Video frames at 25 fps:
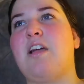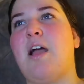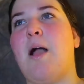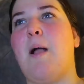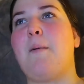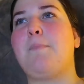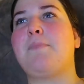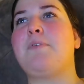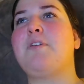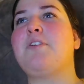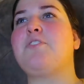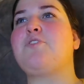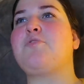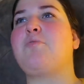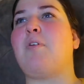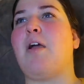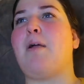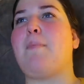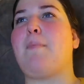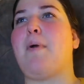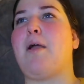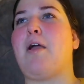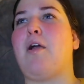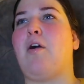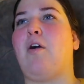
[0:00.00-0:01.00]
I'm gonna try
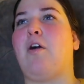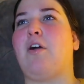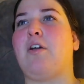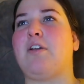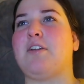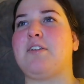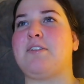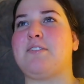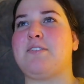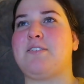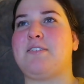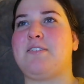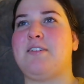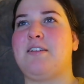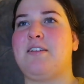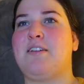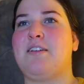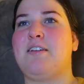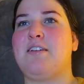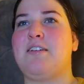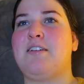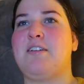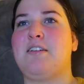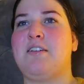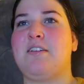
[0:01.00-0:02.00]
my hardest
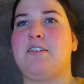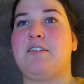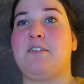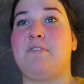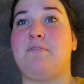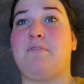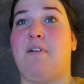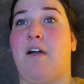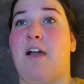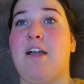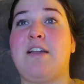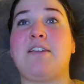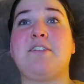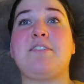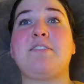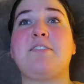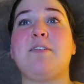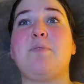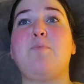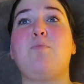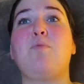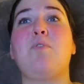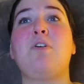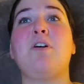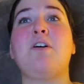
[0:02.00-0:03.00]
to find
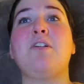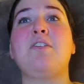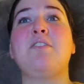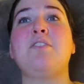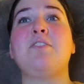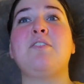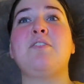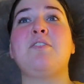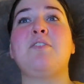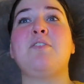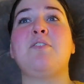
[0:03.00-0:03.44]
someone